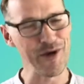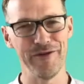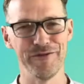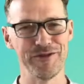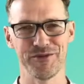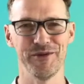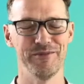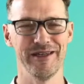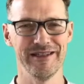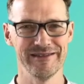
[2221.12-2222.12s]
breakfast
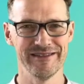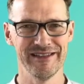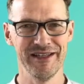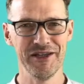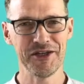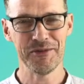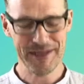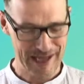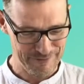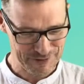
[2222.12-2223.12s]
with me. Come
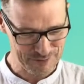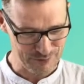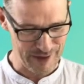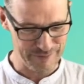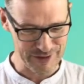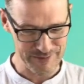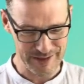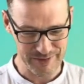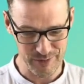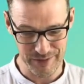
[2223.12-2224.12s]
and have some breakfast
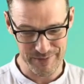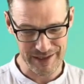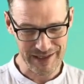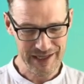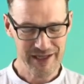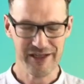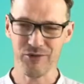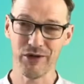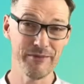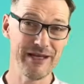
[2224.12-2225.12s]
with me. You
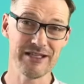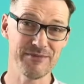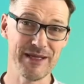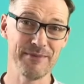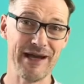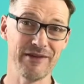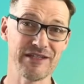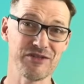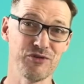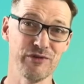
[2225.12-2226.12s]
know, what amazes me about
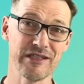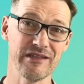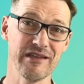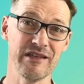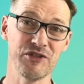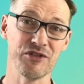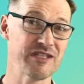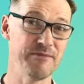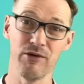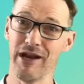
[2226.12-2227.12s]
this story isn't that
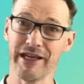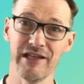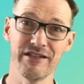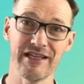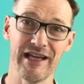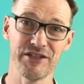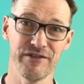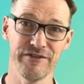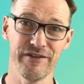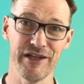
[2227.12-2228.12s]
just the miraculous catch
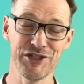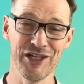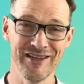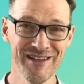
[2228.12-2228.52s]
of fish,